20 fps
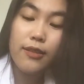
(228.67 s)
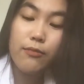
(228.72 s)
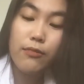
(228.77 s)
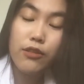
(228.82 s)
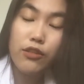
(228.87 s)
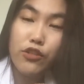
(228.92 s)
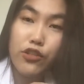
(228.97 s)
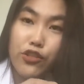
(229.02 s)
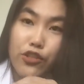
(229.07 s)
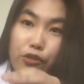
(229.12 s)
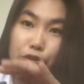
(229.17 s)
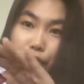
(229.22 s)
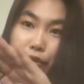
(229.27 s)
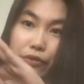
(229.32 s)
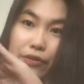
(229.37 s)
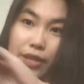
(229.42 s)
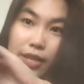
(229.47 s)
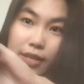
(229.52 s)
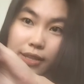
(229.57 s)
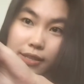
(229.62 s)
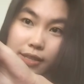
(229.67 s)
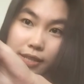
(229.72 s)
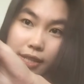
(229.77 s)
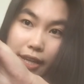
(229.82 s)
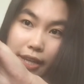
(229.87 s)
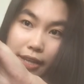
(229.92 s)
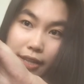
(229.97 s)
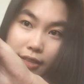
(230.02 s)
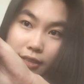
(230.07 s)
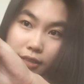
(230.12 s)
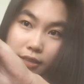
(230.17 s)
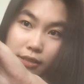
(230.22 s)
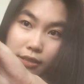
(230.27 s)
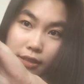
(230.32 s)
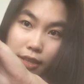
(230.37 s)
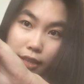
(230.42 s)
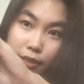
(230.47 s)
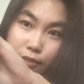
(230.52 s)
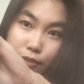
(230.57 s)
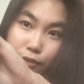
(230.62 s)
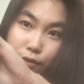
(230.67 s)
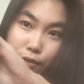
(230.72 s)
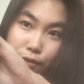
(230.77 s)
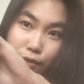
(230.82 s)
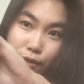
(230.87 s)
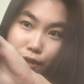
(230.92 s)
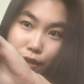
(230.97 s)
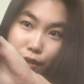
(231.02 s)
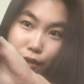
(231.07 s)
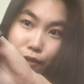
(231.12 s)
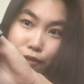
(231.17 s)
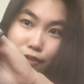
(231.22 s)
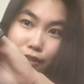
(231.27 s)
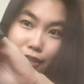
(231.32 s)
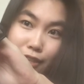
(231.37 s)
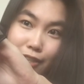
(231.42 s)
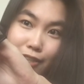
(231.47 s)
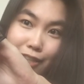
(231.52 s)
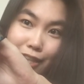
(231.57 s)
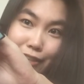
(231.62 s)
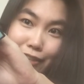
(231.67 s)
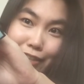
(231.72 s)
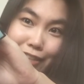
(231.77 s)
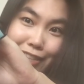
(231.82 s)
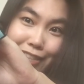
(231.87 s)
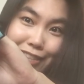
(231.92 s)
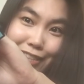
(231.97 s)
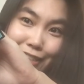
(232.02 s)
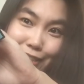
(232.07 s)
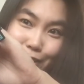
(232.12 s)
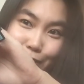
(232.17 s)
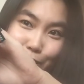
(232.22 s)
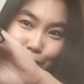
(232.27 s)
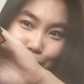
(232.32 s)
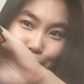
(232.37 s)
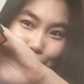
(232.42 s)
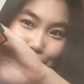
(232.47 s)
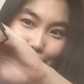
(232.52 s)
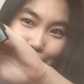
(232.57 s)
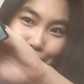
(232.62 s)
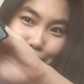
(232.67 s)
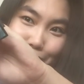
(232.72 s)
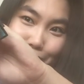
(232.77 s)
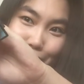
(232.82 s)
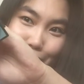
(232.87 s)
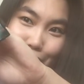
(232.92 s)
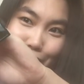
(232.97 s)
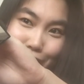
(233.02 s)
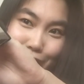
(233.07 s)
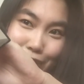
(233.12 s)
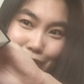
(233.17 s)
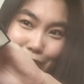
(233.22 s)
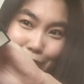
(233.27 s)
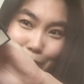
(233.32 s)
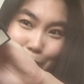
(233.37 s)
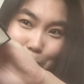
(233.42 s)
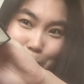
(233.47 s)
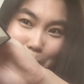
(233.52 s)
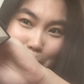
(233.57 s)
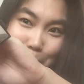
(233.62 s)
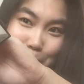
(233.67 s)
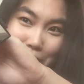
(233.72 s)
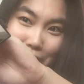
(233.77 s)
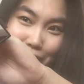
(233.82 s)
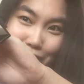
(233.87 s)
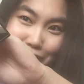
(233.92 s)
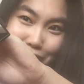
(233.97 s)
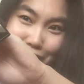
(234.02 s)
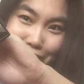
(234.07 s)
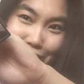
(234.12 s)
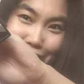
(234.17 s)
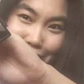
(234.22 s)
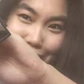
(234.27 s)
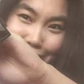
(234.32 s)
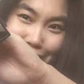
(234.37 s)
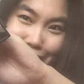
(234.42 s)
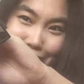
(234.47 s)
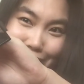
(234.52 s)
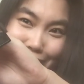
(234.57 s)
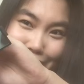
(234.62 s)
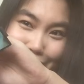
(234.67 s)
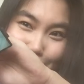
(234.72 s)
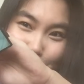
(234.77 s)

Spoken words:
I'm gonna show you the inside like so. Oh, now you can see the reflection of my bed sheets